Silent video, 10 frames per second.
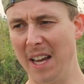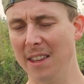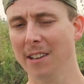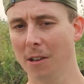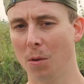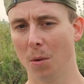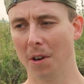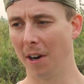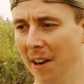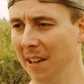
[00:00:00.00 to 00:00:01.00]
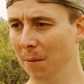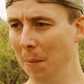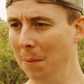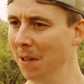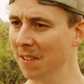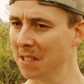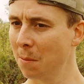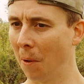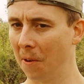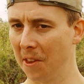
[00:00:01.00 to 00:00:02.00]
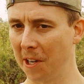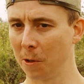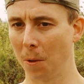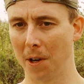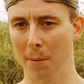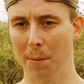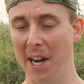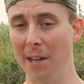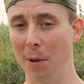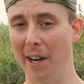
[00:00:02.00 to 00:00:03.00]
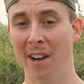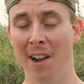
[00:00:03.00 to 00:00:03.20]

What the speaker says: I think a quarter, maybe even smaller than a quarter, anyway,